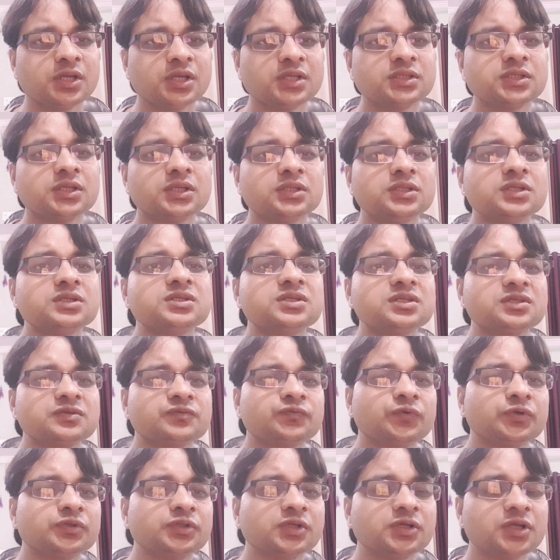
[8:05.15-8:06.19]
and other test
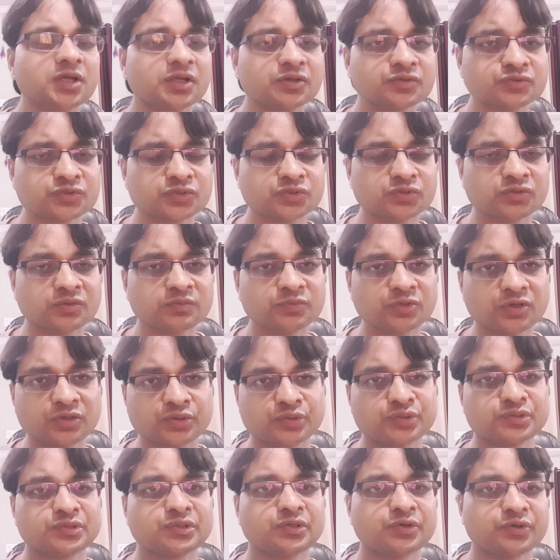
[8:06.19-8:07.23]
for the diagnosis of the
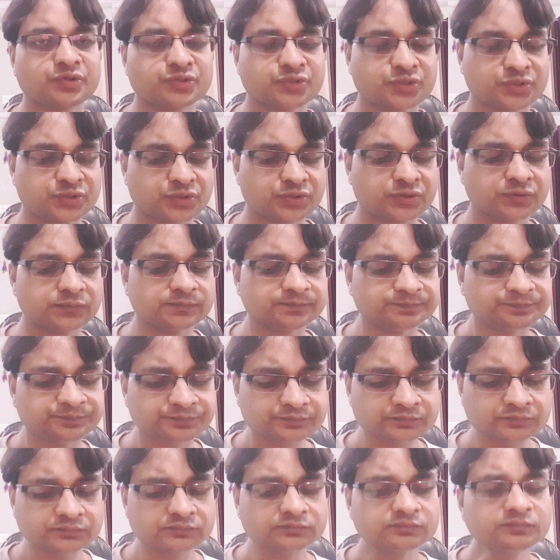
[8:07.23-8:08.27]
otosclerosis.
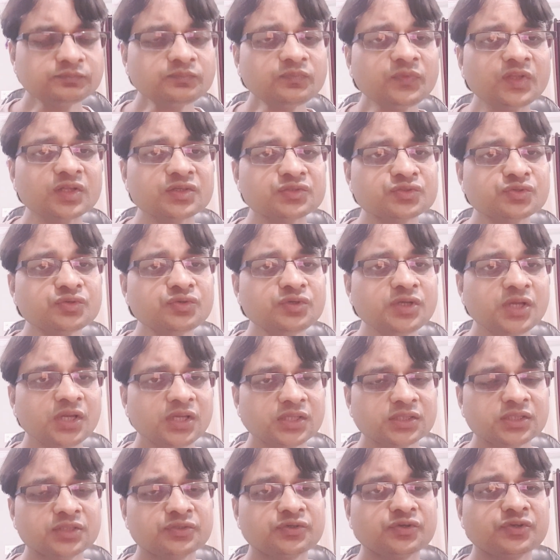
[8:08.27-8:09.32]
So
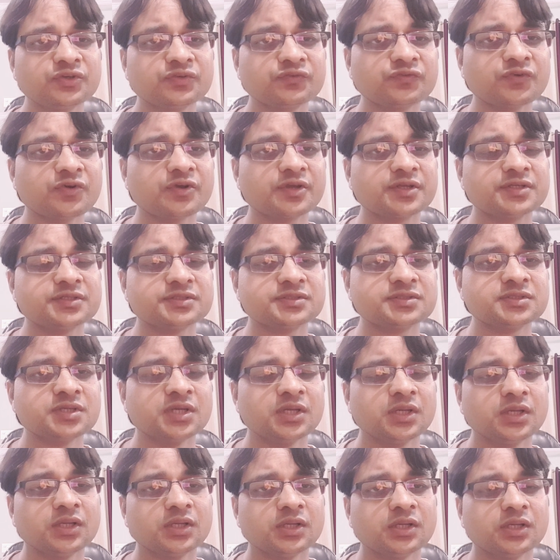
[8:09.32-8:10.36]
the tuning fork is
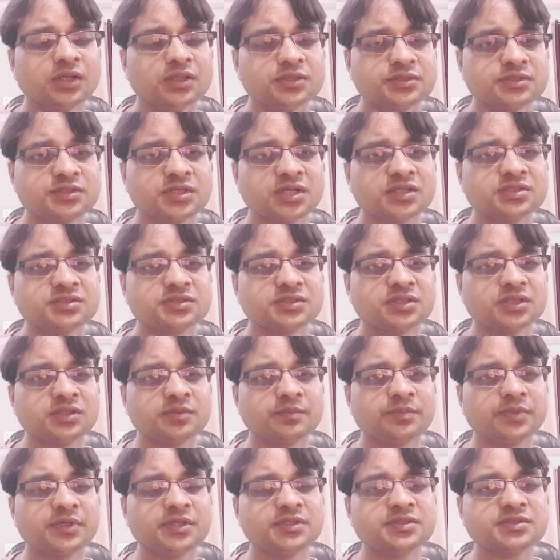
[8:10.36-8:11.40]
charged and
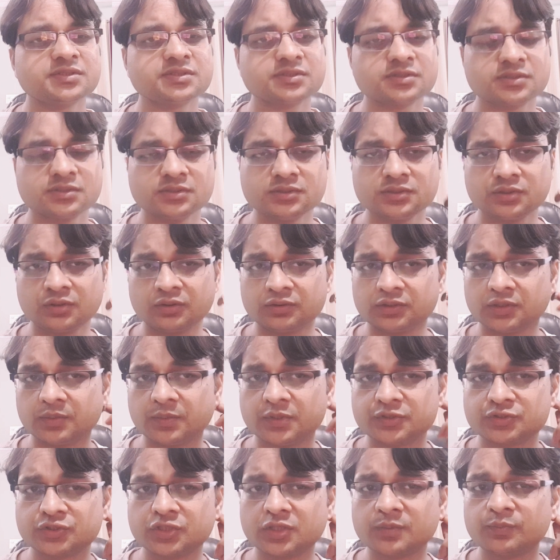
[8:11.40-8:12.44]
placed on the
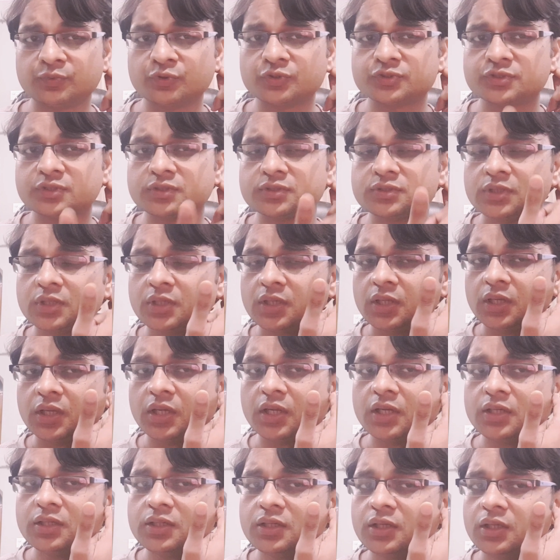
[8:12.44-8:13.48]
mastoid process,
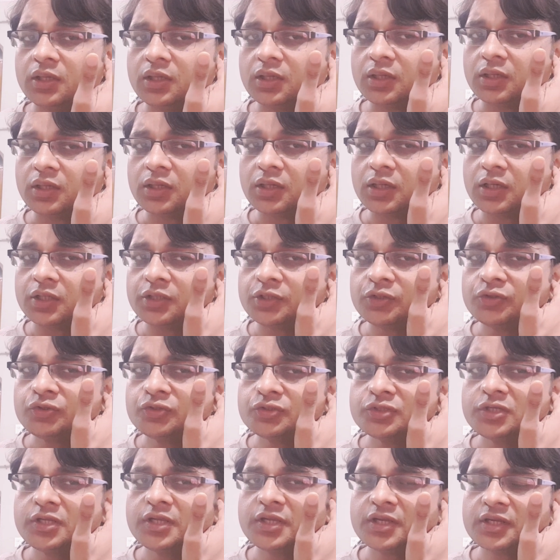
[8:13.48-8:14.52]
and
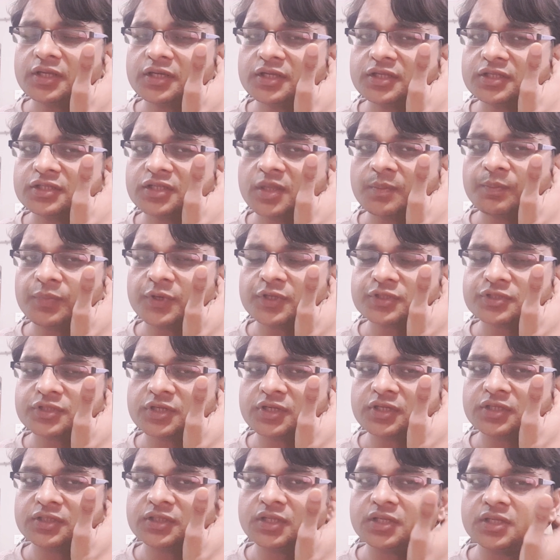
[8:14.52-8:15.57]
continuously increasing the pressure
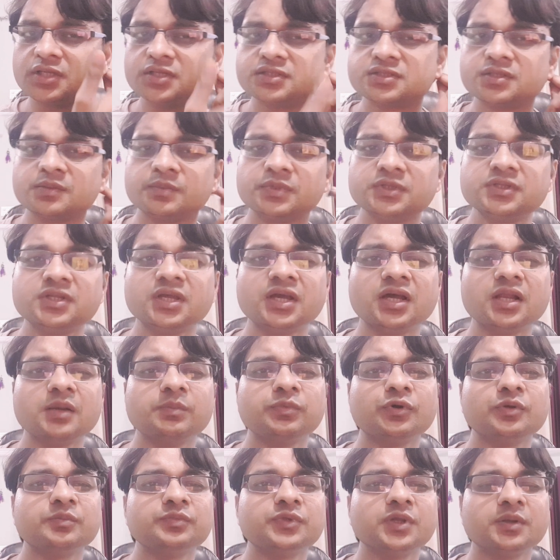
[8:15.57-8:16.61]
in the EAC with the help
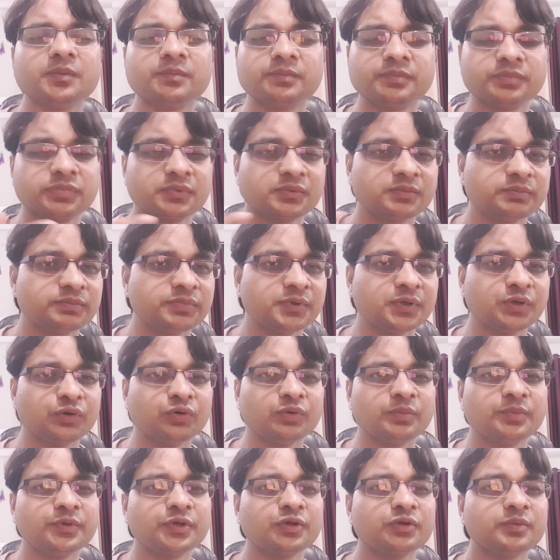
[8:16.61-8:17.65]
of the
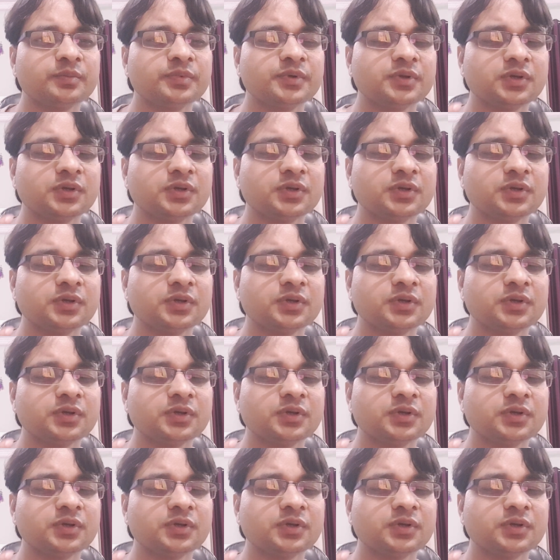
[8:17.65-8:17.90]
opening of